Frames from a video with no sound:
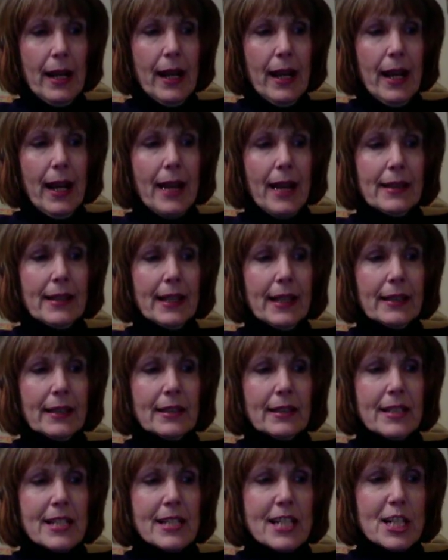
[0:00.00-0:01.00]
and that
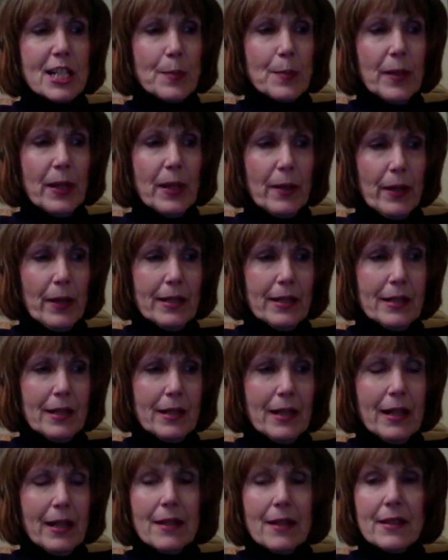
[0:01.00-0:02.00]
this spirit,
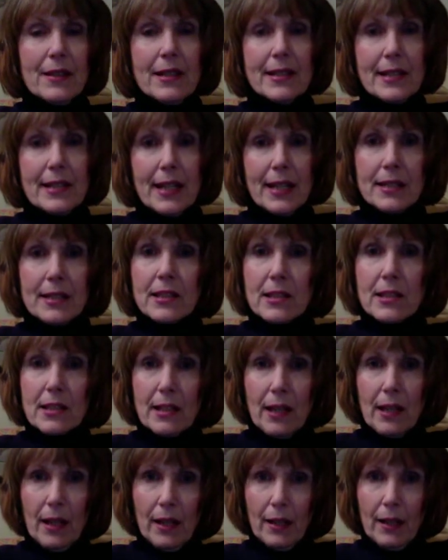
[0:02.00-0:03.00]
this
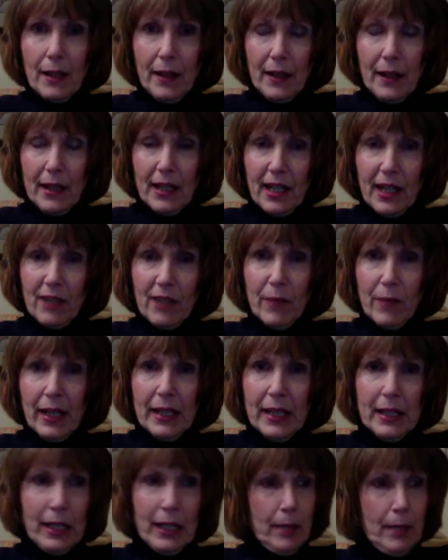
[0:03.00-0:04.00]
entity, and he gave my
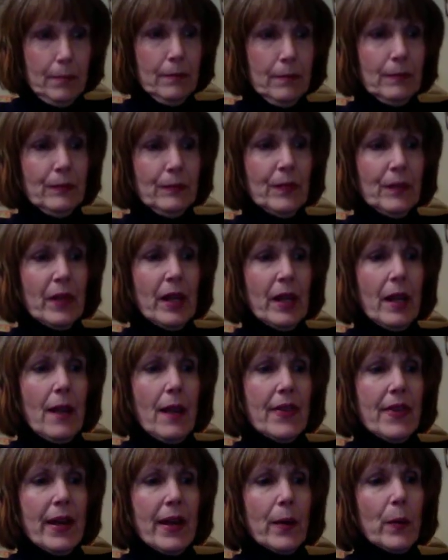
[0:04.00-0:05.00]
name,
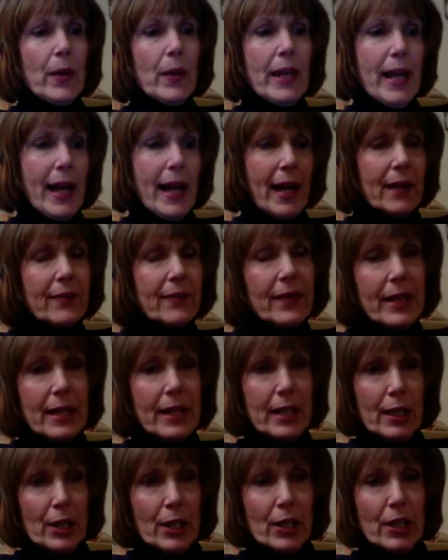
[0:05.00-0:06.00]
that we have
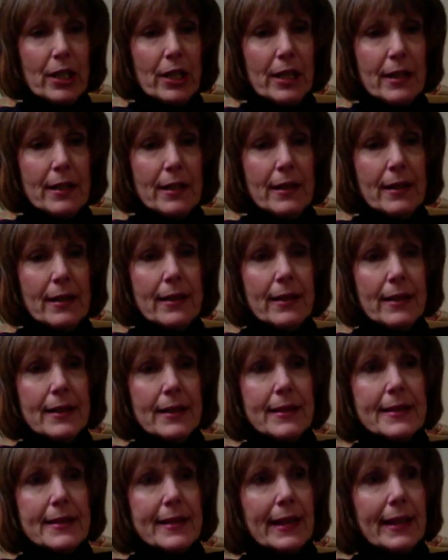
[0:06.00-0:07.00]
here
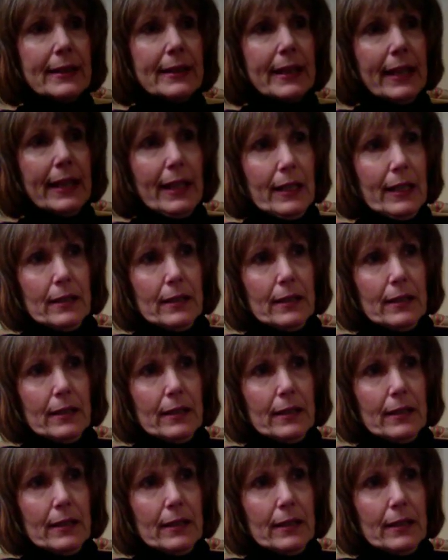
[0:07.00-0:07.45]
is a link.